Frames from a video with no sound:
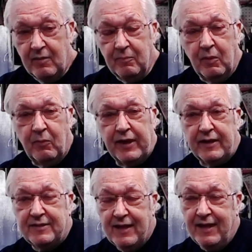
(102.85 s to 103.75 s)
but what
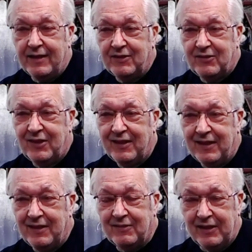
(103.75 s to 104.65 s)
it does
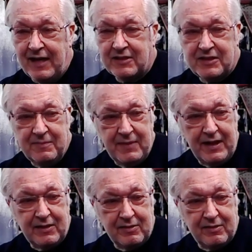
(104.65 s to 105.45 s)
is it actually makes